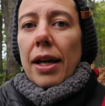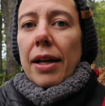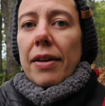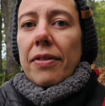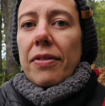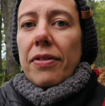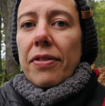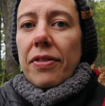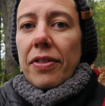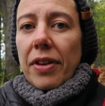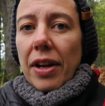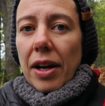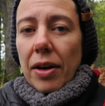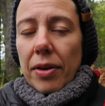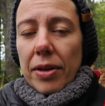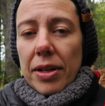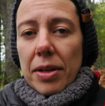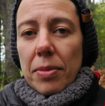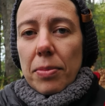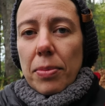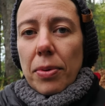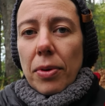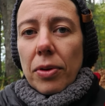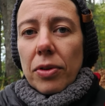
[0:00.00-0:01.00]
Very
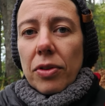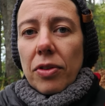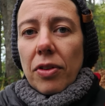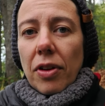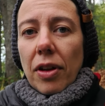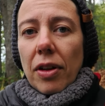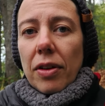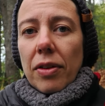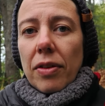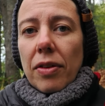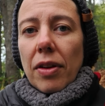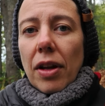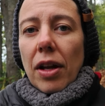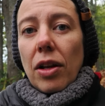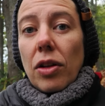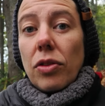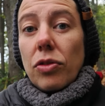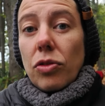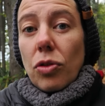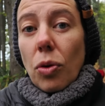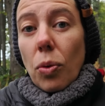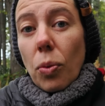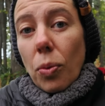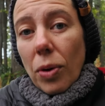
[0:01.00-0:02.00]
important,
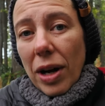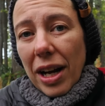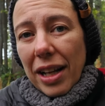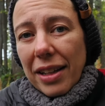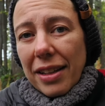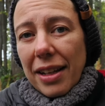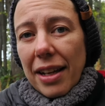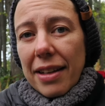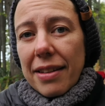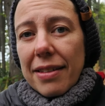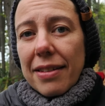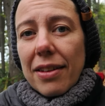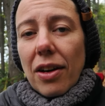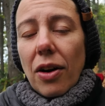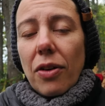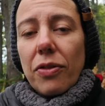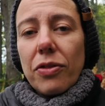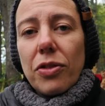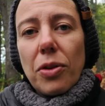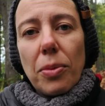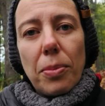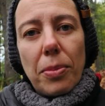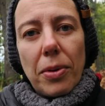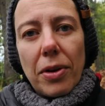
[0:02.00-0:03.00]
the wellness of
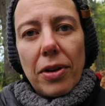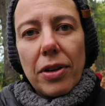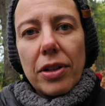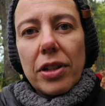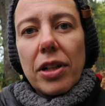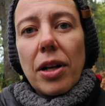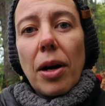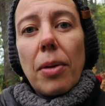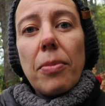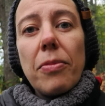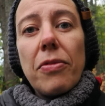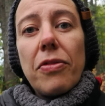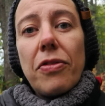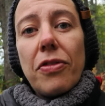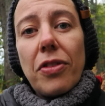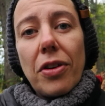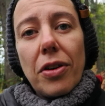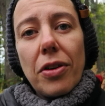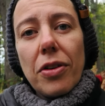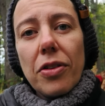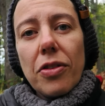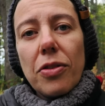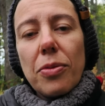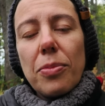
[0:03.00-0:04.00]
the bird comes
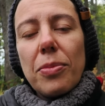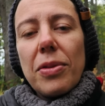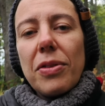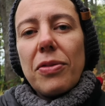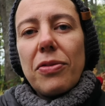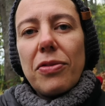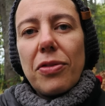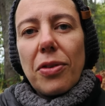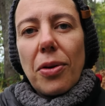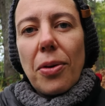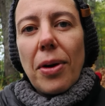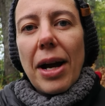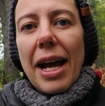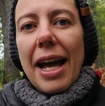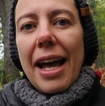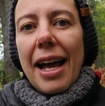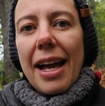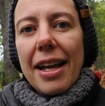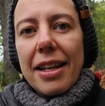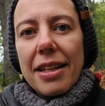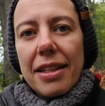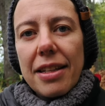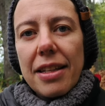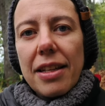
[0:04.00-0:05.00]
first before
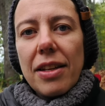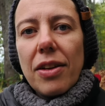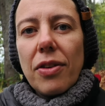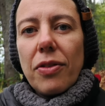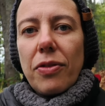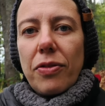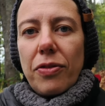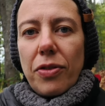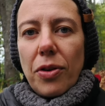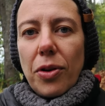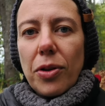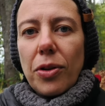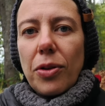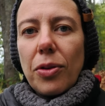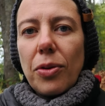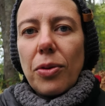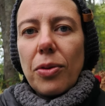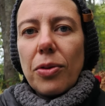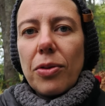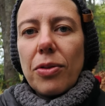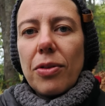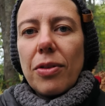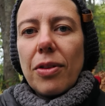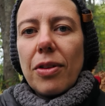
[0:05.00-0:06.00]
any
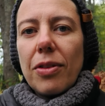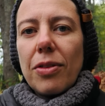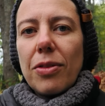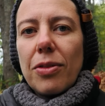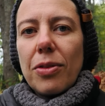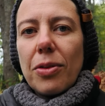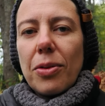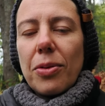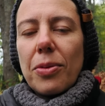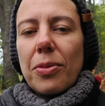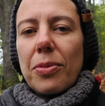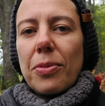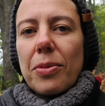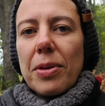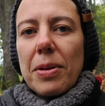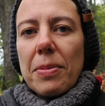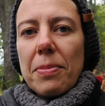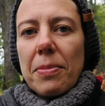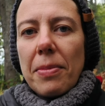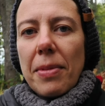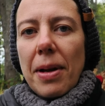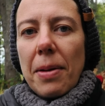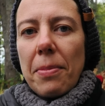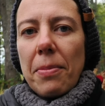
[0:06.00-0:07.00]
photos, so
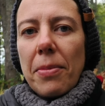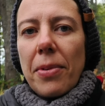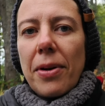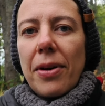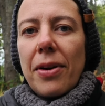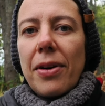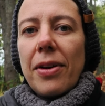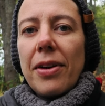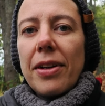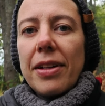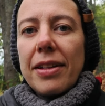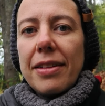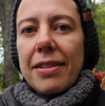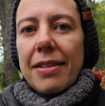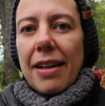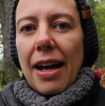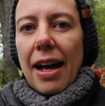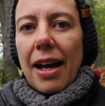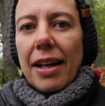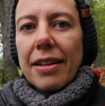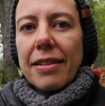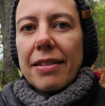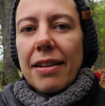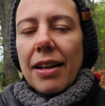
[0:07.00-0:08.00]
remember
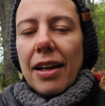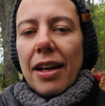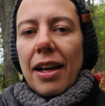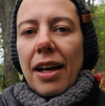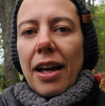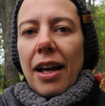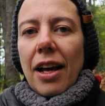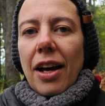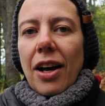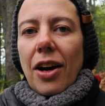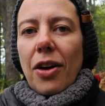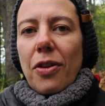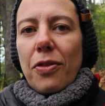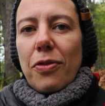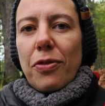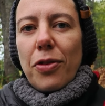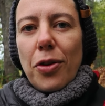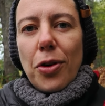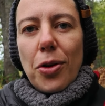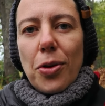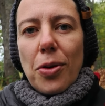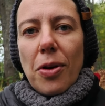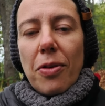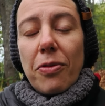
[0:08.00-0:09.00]
that. A
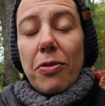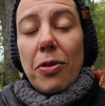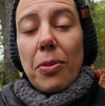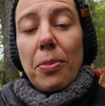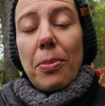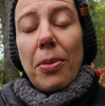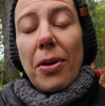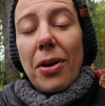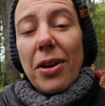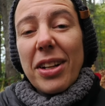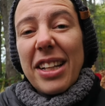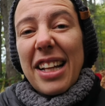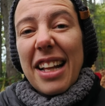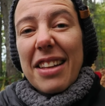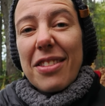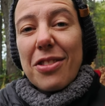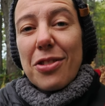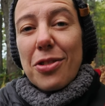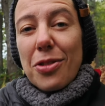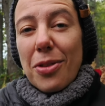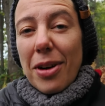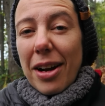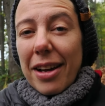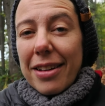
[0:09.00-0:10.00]
photo of a bird that's
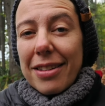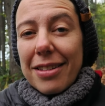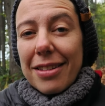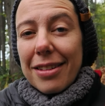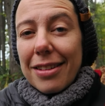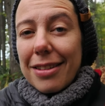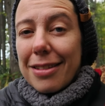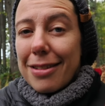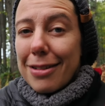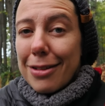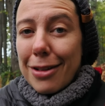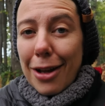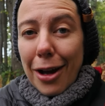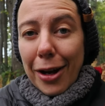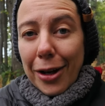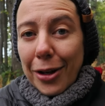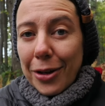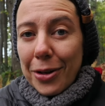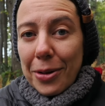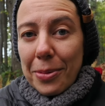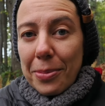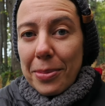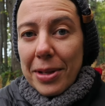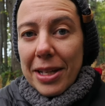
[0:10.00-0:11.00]
stressed is not
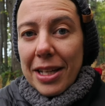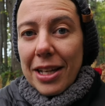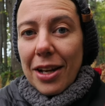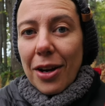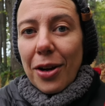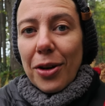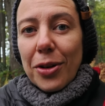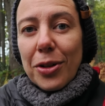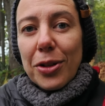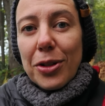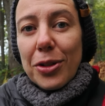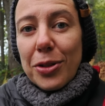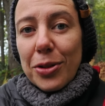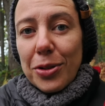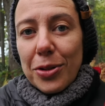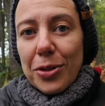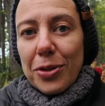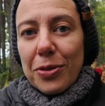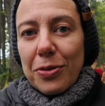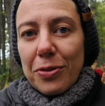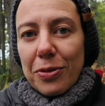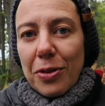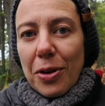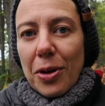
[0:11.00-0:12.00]
going to be a good
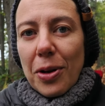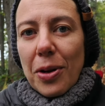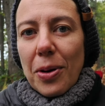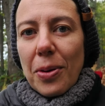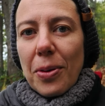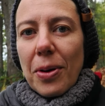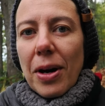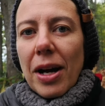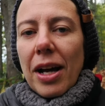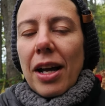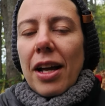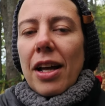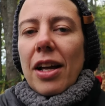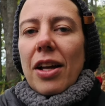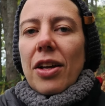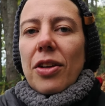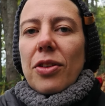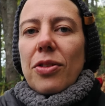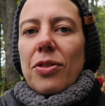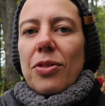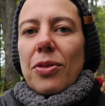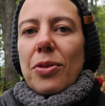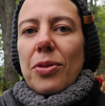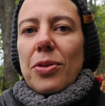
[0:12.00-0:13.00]
photo,
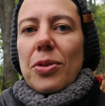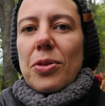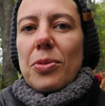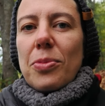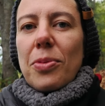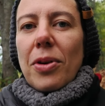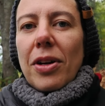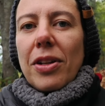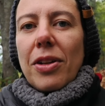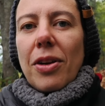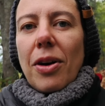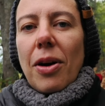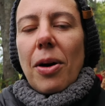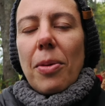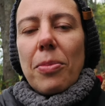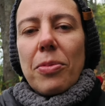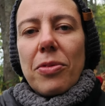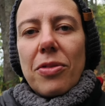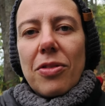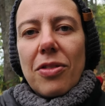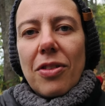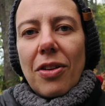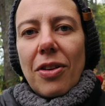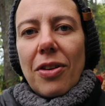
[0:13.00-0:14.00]
so you want to
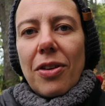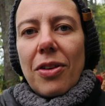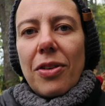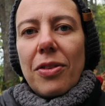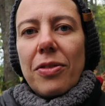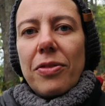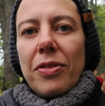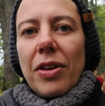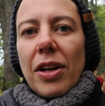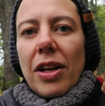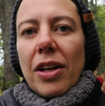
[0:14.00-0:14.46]
observe